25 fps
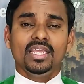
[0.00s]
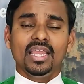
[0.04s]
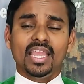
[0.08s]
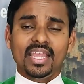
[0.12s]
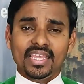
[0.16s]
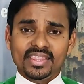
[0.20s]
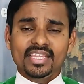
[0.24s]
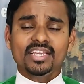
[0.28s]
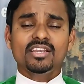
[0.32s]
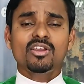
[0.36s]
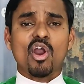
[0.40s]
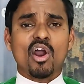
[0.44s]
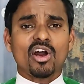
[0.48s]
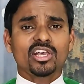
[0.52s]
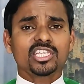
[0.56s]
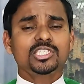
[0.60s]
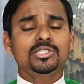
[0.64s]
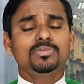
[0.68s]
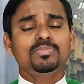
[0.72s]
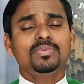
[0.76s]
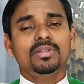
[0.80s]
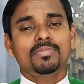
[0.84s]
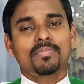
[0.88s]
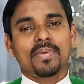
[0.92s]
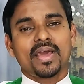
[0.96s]
In the
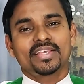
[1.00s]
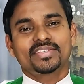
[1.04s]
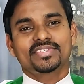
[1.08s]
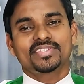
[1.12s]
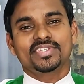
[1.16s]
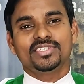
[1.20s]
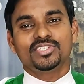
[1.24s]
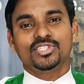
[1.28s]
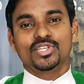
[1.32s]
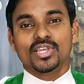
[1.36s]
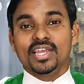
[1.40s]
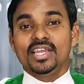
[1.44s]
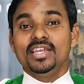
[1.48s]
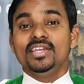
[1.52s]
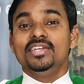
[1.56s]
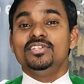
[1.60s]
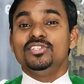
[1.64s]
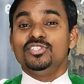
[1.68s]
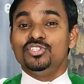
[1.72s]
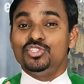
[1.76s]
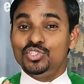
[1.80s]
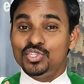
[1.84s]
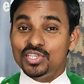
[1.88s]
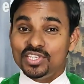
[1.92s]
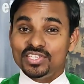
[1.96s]
gospel passage,
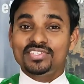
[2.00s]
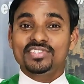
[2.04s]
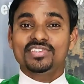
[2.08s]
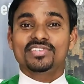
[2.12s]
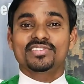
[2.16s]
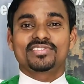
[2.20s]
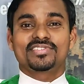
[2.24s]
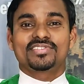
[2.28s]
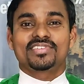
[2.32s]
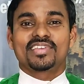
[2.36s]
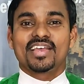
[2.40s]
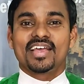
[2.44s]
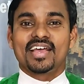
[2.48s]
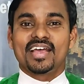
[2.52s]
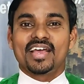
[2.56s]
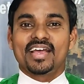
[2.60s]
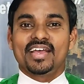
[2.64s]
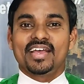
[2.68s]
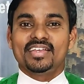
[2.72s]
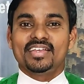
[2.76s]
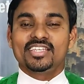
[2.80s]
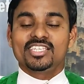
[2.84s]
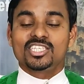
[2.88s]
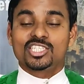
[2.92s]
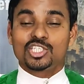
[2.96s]
Jesus
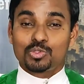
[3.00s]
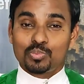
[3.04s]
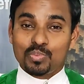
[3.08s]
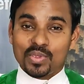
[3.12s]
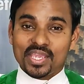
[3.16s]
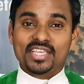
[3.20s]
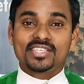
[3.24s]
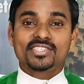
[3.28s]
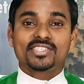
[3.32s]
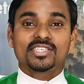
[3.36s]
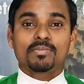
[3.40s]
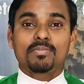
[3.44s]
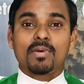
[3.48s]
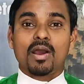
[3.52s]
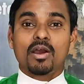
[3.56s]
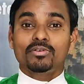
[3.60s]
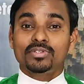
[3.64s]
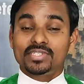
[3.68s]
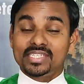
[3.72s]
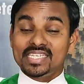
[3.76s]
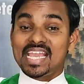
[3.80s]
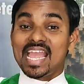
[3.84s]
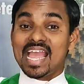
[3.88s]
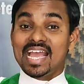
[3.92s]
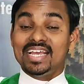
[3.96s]
speaks
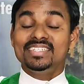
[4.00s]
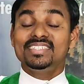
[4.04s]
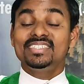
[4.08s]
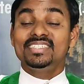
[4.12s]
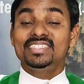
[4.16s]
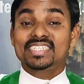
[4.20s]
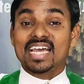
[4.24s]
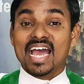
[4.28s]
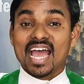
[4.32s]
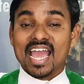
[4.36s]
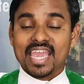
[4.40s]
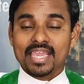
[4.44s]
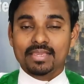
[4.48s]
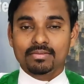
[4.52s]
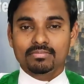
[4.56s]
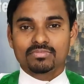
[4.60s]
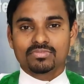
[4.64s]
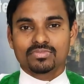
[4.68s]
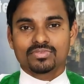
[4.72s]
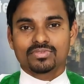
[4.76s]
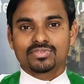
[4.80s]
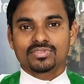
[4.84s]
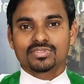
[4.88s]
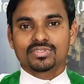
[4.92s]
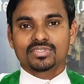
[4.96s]
about the end
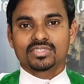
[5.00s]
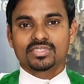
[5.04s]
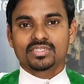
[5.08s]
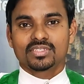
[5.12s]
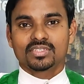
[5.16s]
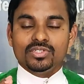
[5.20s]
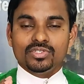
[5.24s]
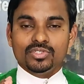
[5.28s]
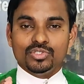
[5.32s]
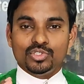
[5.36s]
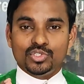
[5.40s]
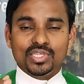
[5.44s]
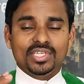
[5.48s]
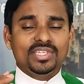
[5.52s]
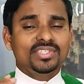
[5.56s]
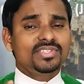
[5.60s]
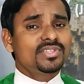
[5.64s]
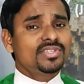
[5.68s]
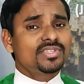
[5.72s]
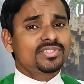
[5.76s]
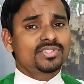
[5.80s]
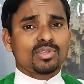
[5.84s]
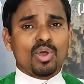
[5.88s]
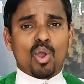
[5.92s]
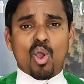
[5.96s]
times.
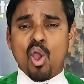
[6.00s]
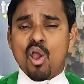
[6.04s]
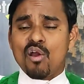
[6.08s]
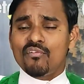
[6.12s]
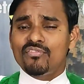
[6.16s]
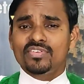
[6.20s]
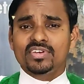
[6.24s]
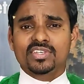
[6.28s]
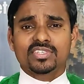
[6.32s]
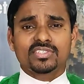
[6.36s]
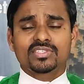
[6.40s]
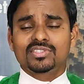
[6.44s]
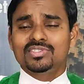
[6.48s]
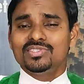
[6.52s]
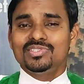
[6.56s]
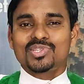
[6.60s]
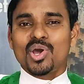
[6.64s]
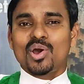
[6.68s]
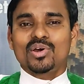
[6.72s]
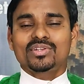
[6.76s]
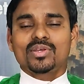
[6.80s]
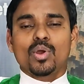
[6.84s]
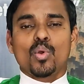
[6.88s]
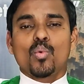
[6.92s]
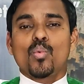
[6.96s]
Jesus offers
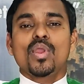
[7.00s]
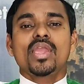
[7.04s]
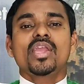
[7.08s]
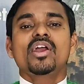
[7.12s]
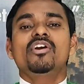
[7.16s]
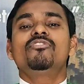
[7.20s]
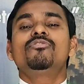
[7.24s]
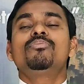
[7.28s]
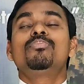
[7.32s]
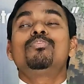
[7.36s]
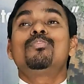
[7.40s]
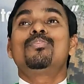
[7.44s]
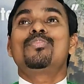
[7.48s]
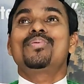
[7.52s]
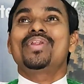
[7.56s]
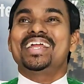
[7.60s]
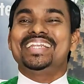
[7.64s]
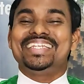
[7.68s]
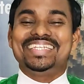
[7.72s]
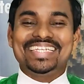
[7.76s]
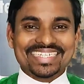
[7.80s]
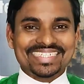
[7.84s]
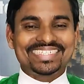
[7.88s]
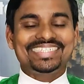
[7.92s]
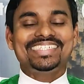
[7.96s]
not a way of
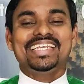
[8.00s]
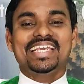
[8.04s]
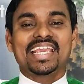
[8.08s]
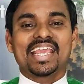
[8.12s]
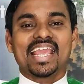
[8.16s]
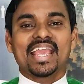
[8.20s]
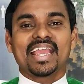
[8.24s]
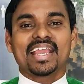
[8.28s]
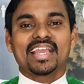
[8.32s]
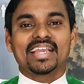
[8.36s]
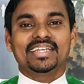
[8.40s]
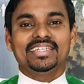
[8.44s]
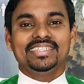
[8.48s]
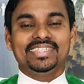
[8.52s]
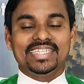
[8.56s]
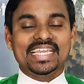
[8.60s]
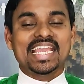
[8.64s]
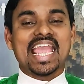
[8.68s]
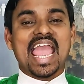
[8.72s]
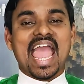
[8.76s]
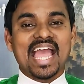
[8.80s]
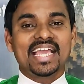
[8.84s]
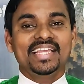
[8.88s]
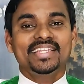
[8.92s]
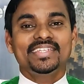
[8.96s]
predicting
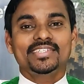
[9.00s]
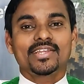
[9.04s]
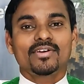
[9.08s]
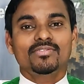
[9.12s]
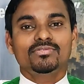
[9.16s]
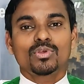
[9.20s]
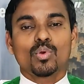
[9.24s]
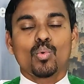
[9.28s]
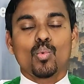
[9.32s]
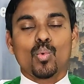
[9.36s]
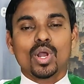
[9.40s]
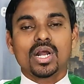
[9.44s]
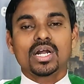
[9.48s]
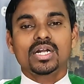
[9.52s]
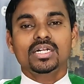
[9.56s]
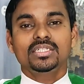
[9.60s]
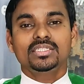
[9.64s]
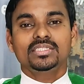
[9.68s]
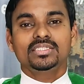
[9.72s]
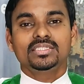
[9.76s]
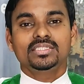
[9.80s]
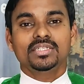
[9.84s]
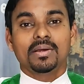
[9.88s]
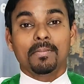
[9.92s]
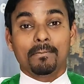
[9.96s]
the end of the
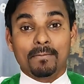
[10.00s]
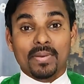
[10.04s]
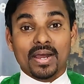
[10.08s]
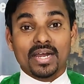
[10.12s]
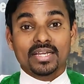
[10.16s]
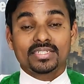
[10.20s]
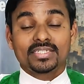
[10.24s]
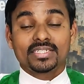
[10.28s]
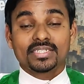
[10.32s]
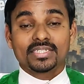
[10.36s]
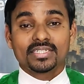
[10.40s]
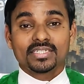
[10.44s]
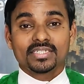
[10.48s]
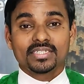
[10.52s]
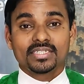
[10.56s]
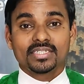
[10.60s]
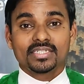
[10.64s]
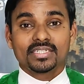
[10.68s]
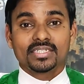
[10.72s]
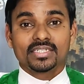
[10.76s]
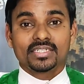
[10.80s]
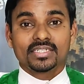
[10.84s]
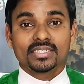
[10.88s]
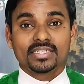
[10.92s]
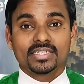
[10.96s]
world, but
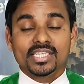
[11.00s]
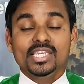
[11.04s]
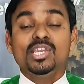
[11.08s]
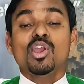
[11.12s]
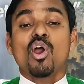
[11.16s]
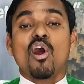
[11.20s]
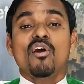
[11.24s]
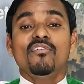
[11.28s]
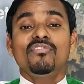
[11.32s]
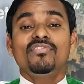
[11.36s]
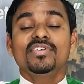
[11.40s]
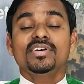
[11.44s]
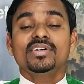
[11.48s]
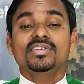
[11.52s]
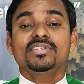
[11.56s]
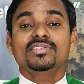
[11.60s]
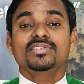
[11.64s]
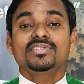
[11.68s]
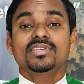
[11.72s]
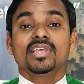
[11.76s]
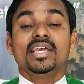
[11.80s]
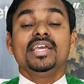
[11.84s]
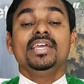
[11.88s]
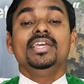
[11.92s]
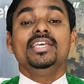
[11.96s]
he
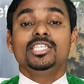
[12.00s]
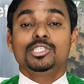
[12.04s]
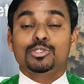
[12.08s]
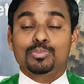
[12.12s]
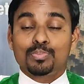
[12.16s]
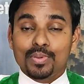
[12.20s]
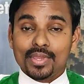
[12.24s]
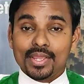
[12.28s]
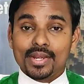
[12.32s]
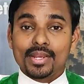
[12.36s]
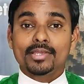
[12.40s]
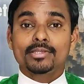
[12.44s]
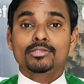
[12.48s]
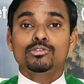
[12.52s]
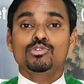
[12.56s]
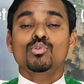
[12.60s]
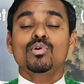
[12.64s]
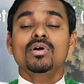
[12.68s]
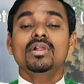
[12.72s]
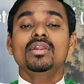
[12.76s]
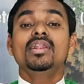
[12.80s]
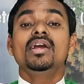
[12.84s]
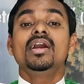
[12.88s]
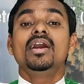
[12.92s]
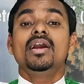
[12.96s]
offers
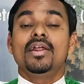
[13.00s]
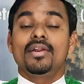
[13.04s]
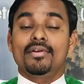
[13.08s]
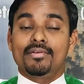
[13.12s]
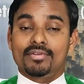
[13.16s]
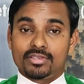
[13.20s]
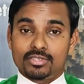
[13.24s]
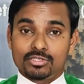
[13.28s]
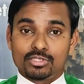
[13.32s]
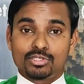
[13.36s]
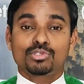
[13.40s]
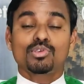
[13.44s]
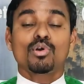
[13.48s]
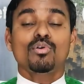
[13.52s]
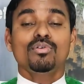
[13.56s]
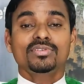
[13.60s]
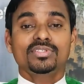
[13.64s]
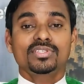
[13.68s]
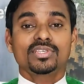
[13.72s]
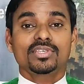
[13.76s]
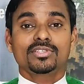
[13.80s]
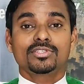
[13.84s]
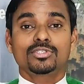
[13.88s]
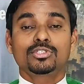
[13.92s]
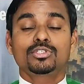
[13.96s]
spiritual
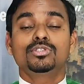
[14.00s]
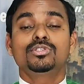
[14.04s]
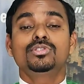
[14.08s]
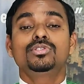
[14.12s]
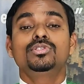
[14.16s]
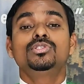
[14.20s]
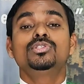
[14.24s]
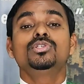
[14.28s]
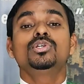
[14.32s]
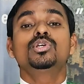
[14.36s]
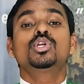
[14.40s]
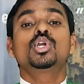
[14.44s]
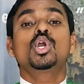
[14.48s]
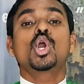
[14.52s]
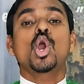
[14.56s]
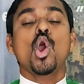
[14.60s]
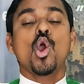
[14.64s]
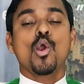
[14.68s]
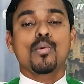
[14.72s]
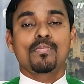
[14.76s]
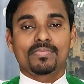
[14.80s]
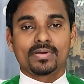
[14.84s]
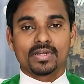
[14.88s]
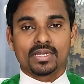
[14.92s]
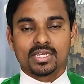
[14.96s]
resources to
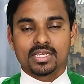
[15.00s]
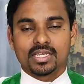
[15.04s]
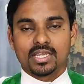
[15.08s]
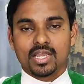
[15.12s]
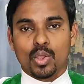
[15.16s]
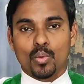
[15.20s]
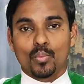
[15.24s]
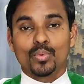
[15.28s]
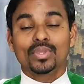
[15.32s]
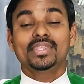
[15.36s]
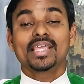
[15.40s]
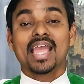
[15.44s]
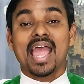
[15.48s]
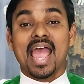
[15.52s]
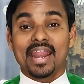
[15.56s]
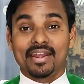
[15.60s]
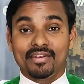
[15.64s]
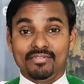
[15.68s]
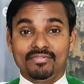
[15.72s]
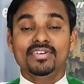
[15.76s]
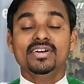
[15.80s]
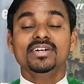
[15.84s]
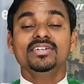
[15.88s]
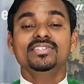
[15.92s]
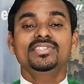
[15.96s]
cope with
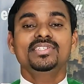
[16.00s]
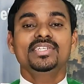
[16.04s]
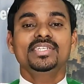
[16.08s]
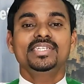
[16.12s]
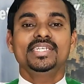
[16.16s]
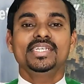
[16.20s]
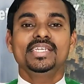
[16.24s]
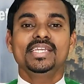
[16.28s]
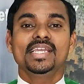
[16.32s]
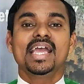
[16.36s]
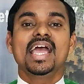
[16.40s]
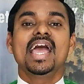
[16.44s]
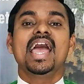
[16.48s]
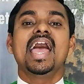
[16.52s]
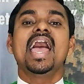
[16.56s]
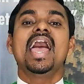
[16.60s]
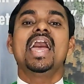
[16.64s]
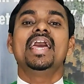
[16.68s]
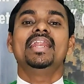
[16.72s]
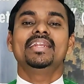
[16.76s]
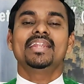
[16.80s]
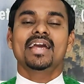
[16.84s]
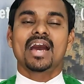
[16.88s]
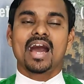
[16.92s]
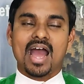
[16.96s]
adversity
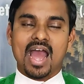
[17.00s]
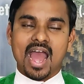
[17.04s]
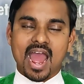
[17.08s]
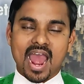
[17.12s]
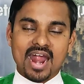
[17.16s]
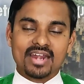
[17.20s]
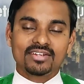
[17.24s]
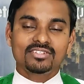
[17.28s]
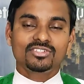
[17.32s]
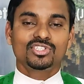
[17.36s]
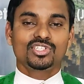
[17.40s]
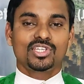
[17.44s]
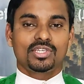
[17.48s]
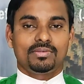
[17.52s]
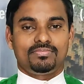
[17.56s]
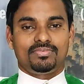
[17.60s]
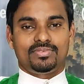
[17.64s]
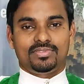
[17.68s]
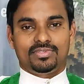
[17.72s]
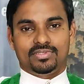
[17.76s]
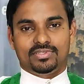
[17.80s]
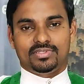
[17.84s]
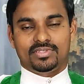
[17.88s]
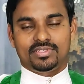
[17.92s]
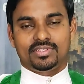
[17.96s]
and
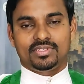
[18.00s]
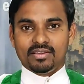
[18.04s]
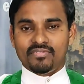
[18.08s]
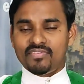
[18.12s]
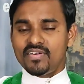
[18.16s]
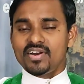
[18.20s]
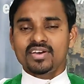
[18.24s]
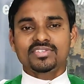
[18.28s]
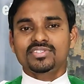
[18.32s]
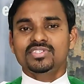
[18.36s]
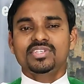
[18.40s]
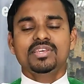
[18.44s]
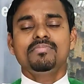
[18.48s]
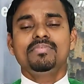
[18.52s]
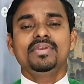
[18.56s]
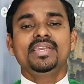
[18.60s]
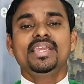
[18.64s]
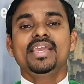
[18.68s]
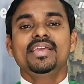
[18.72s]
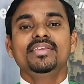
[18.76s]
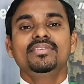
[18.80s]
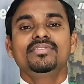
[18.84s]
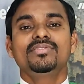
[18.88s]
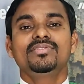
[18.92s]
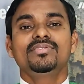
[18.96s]
hardships. First, he
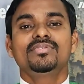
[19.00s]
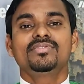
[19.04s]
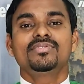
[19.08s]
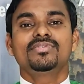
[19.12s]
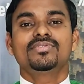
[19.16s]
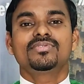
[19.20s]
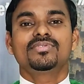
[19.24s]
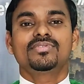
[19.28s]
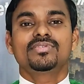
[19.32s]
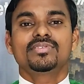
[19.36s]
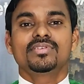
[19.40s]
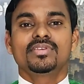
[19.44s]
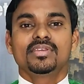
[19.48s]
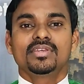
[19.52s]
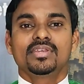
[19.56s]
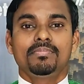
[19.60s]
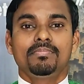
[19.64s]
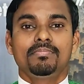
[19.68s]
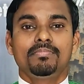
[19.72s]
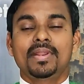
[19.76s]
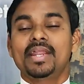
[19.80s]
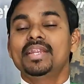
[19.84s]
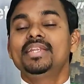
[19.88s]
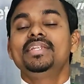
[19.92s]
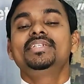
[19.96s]
begins
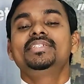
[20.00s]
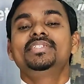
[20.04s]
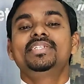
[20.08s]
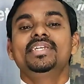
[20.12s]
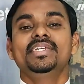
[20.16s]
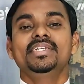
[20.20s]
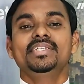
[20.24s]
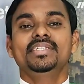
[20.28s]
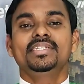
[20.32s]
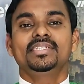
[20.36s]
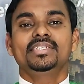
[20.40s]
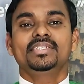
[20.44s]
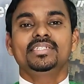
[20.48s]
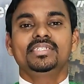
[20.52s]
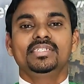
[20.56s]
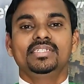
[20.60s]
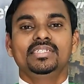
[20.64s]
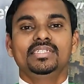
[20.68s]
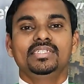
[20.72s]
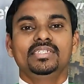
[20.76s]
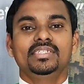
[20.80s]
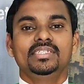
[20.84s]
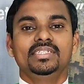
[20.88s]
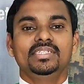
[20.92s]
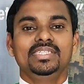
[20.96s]
predicting
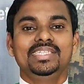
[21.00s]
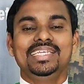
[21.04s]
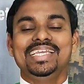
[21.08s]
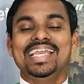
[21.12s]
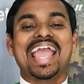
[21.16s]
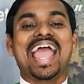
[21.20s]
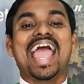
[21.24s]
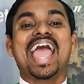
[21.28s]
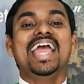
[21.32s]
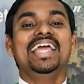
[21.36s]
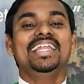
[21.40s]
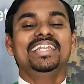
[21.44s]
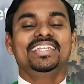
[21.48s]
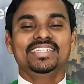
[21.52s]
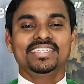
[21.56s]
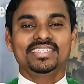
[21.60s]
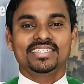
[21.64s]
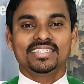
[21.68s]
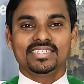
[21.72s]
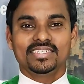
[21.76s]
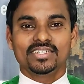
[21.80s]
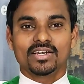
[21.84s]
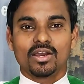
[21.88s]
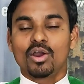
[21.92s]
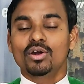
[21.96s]
the
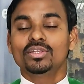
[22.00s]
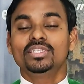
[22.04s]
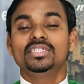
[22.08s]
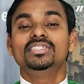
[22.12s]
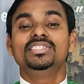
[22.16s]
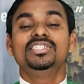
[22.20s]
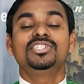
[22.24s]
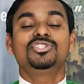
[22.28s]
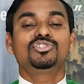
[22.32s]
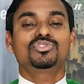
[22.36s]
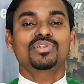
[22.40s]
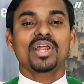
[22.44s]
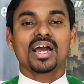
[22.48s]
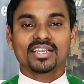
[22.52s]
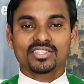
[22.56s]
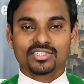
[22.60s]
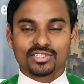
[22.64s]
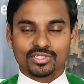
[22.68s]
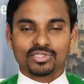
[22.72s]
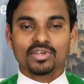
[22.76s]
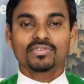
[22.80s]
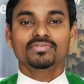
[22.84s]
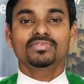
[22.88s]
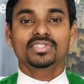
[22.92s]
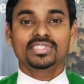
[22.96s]
end or the
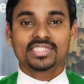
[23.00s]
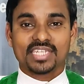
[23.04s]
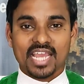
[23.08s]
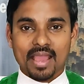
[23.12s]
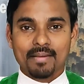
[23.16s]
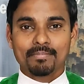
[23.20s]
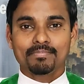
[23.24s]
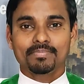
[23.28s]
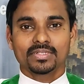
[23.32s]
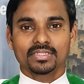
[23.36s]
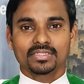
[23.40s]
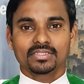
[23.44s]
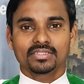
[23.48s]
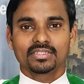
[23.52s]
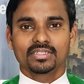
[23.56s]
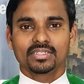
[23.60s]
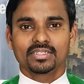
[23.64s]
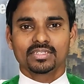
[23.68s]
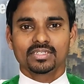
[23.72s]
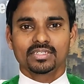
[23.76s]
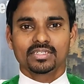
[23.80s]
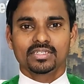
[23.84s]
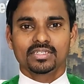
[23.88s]
destruction of the temple.